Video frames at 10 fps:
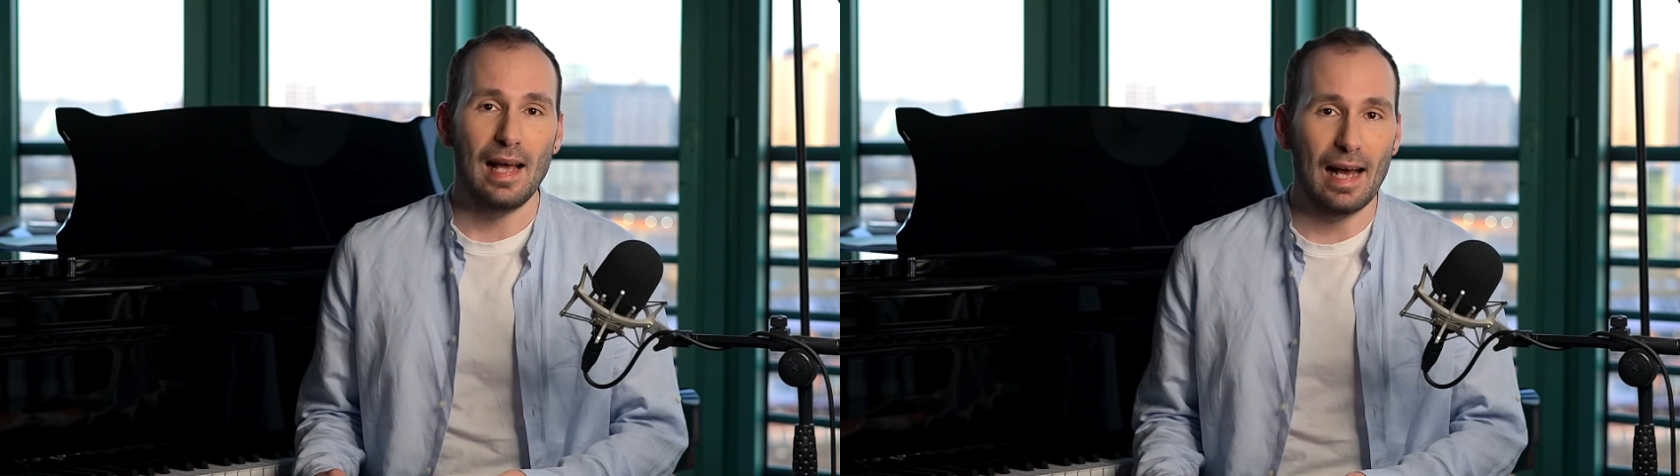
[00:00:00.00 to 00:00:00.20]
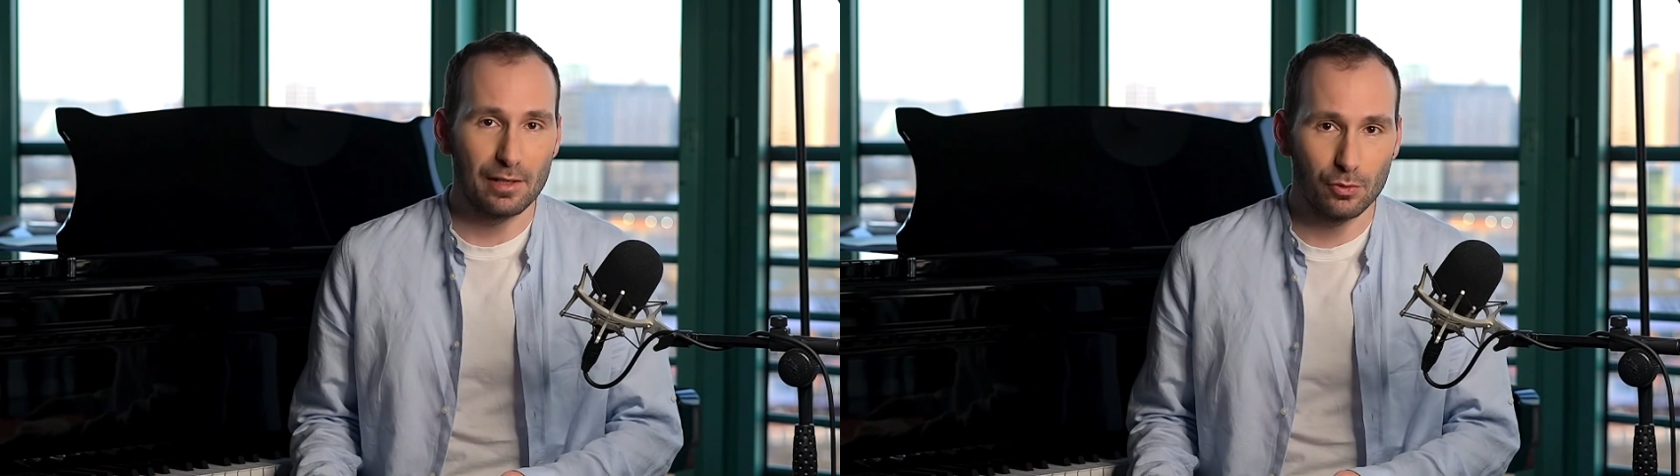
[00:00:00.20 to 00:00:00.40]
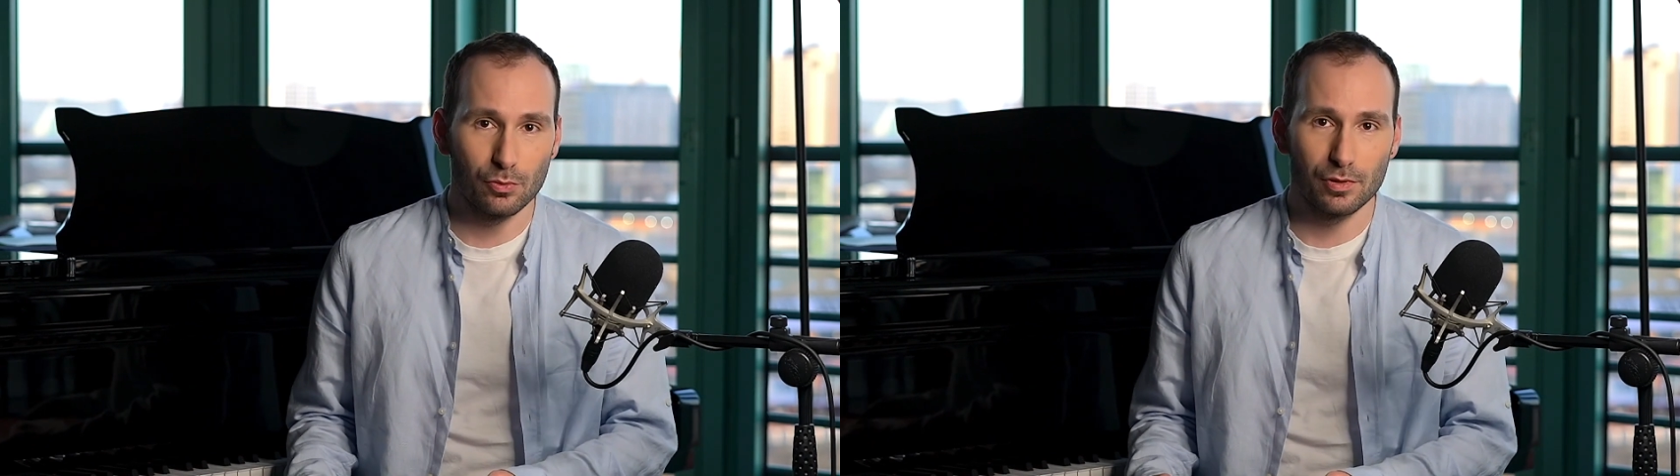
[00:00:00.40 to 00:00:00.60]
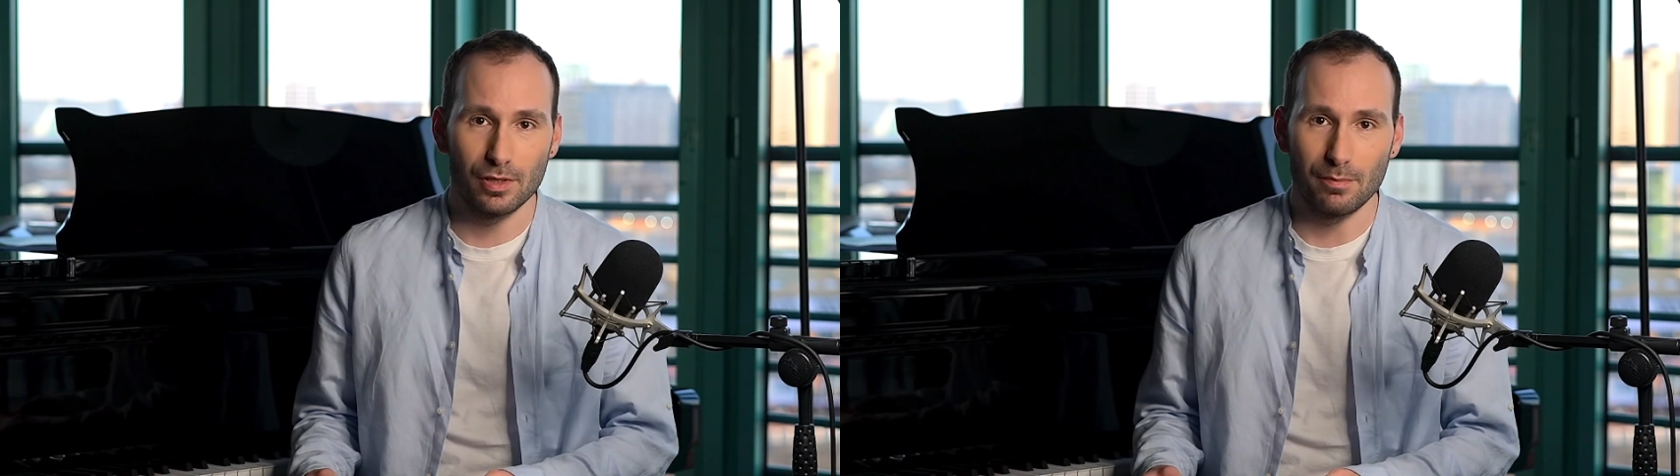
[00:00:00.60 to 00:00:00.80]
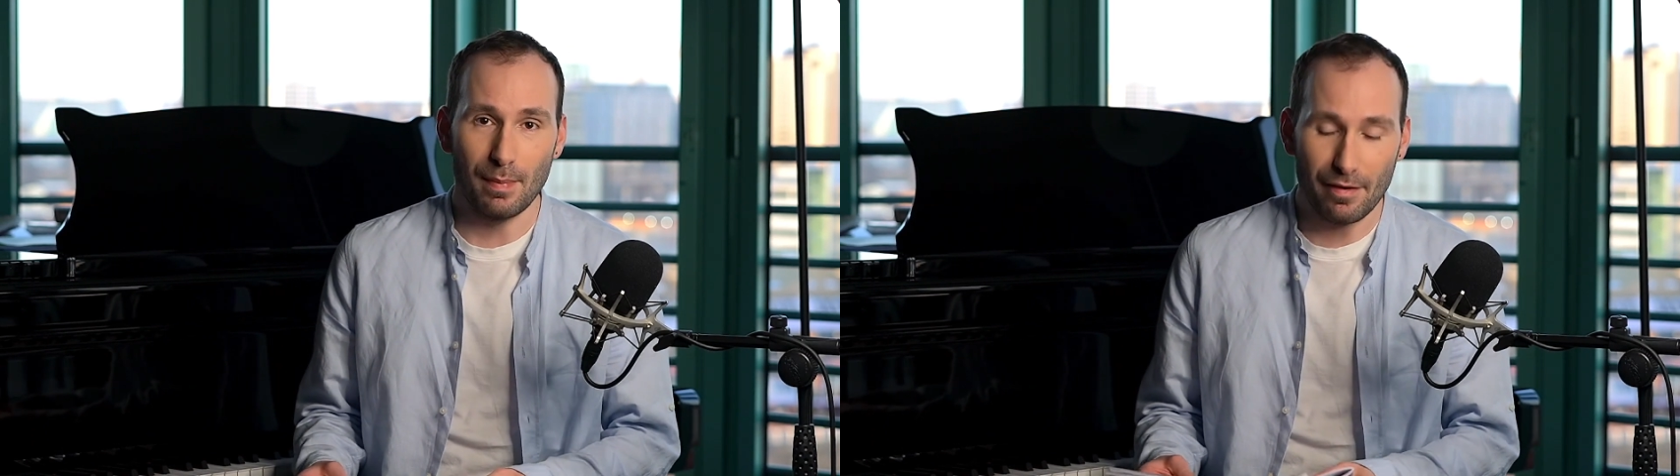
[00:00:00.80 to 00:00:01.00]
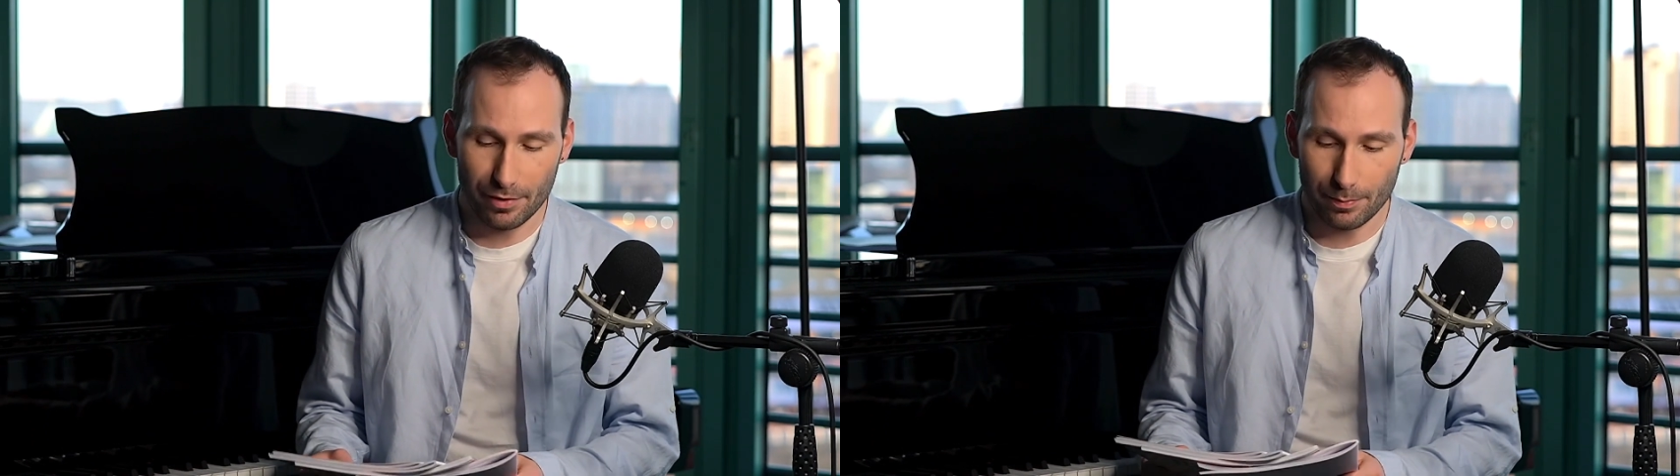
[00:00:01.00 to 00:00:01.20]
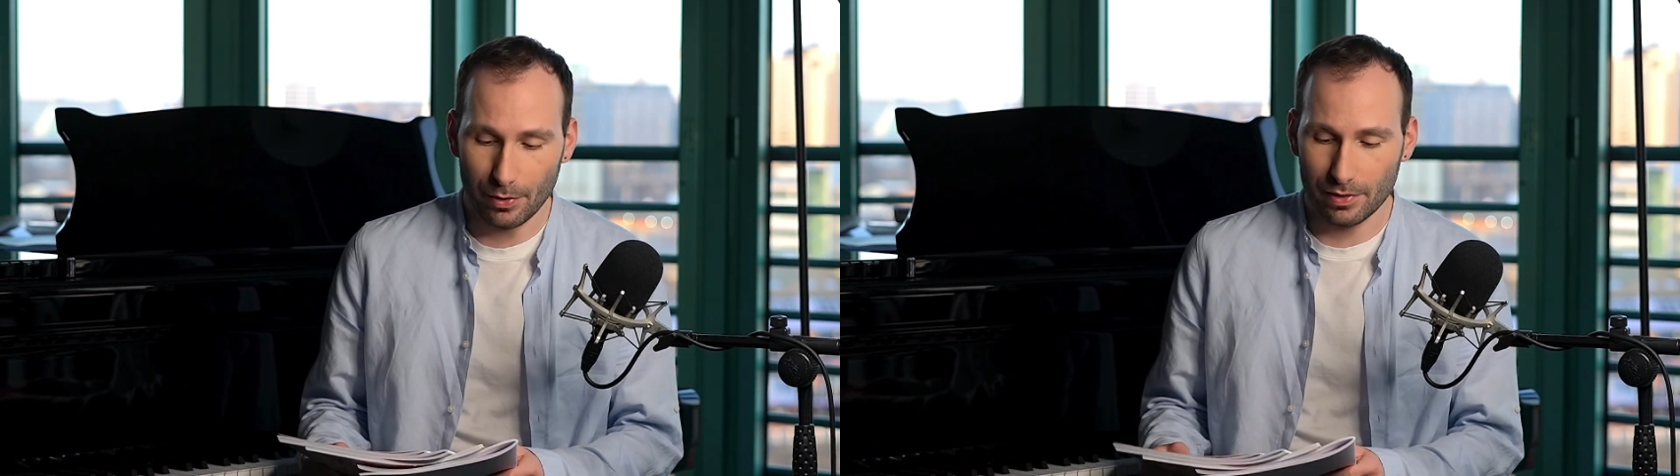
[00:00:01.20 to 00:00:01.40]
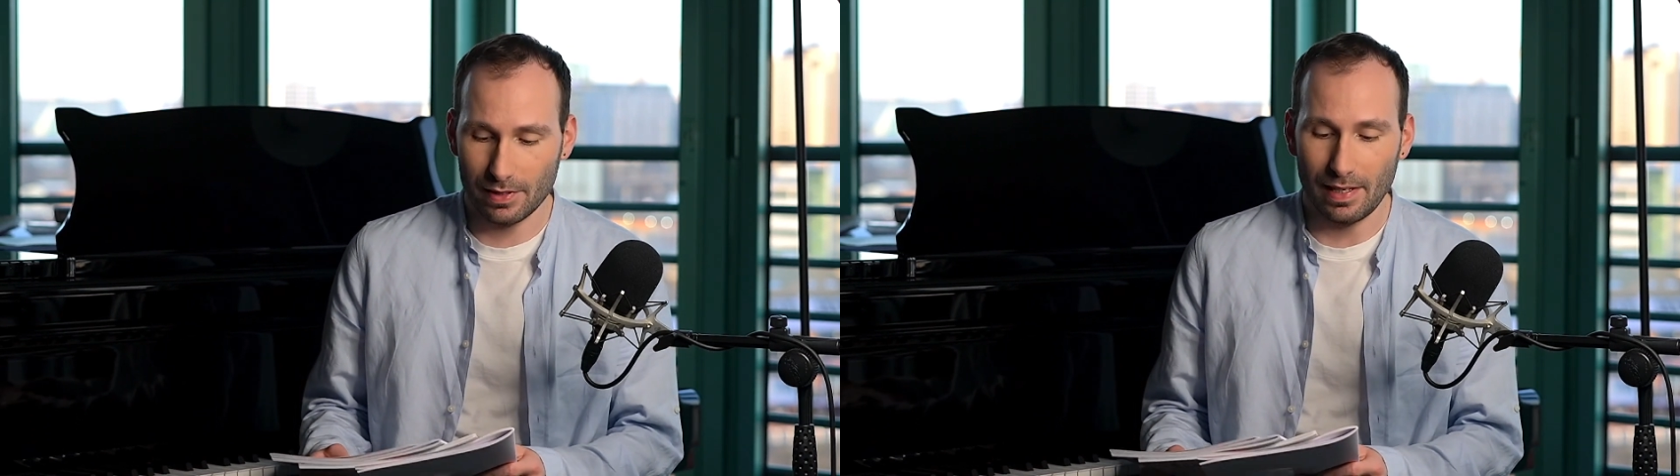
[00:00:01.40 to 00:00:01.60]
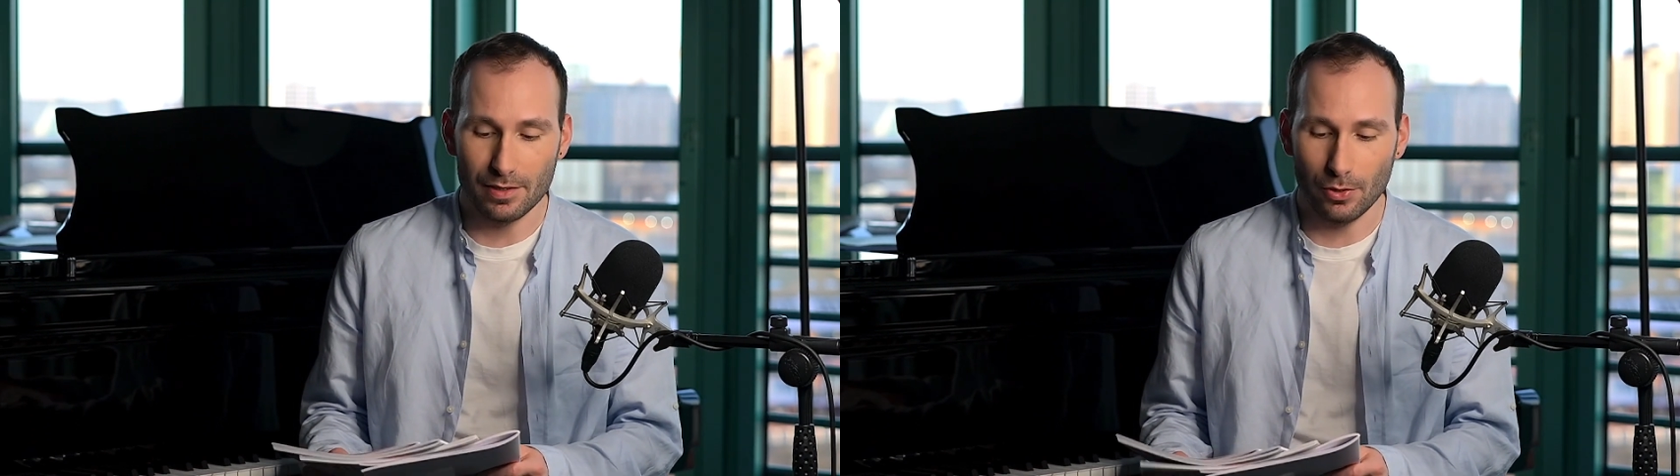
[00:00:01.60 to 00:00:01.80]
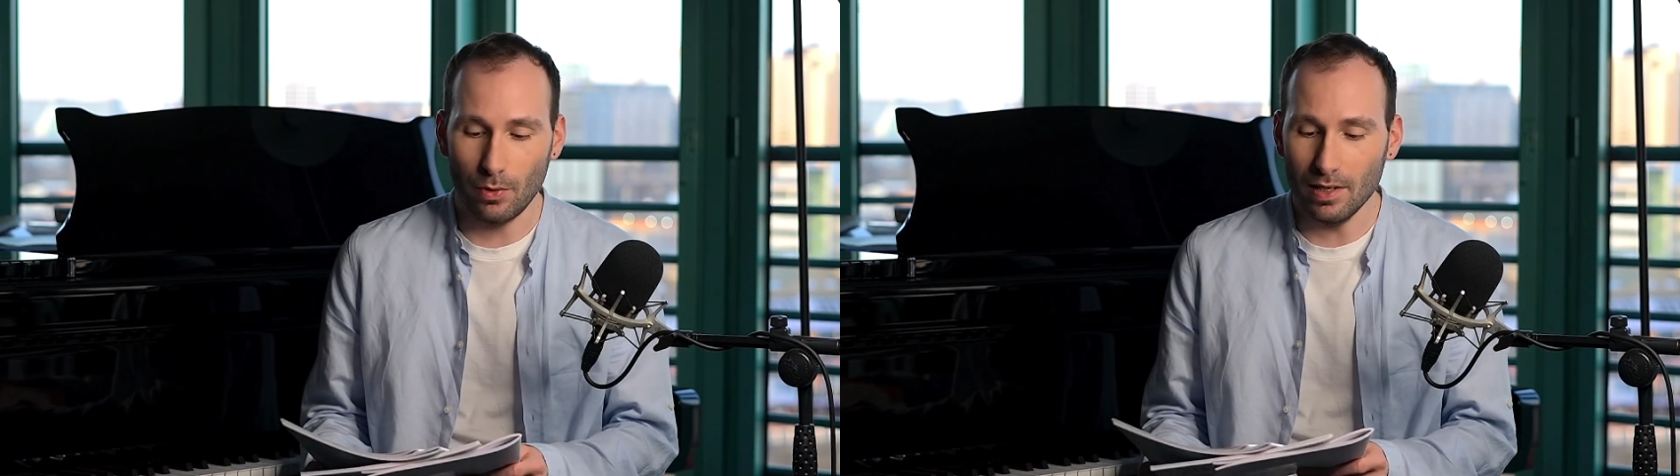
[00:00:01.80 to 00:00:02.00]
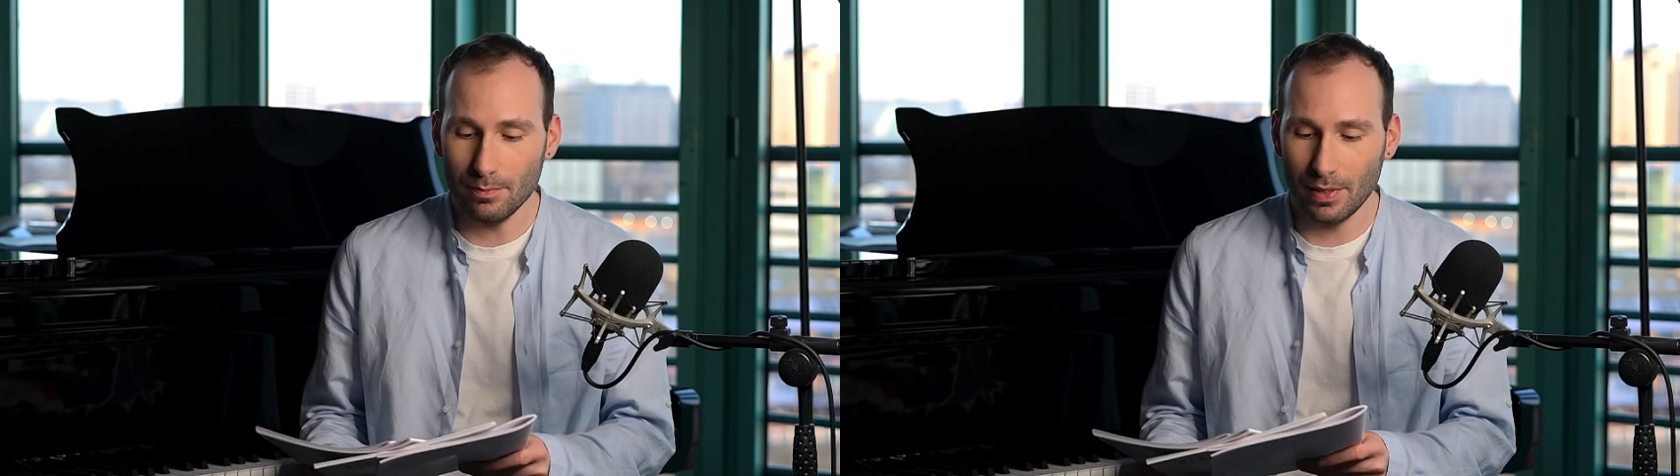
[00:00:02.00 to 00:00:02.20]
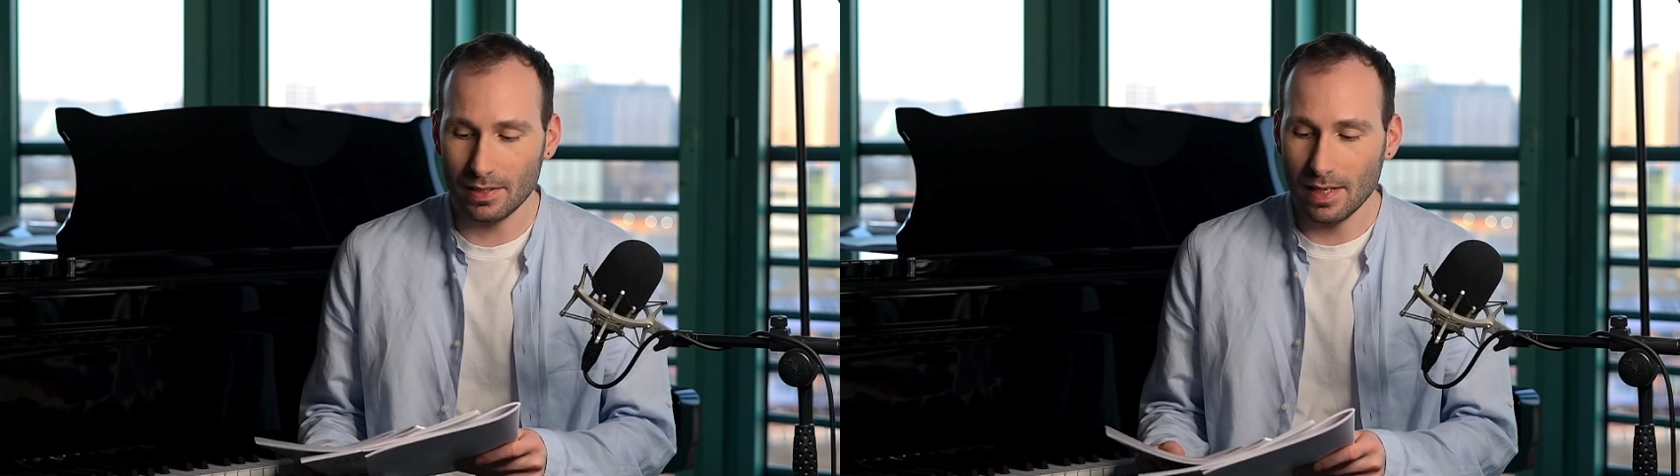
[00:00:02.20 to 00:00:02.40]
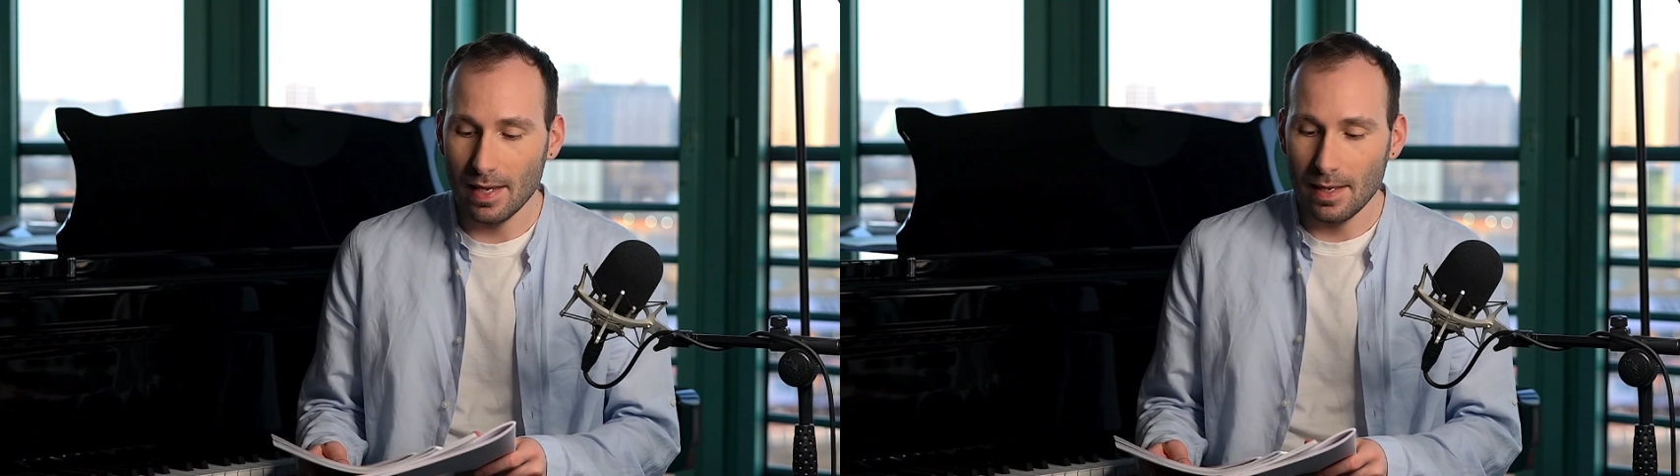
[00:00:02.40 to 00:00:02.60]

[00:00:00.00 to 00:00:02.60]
adult method books and so on, but